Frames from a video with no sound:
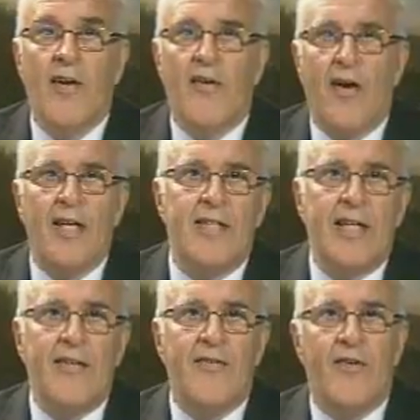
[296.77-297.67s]

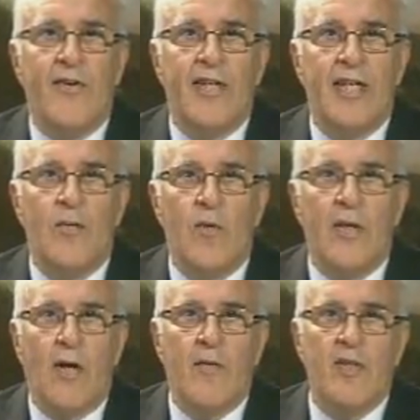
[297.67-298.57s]
19-13
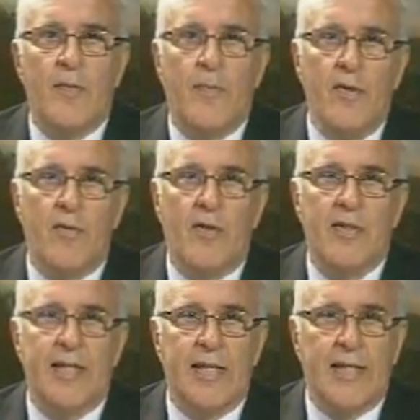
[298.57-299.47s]
win over Tupuna
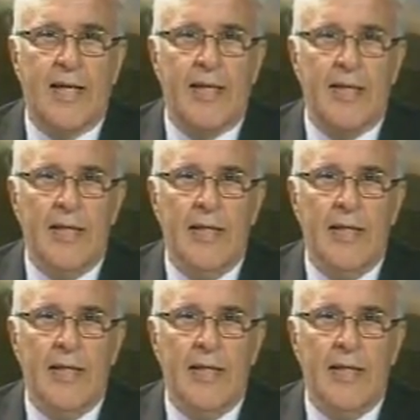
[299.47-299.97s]
on Saturday.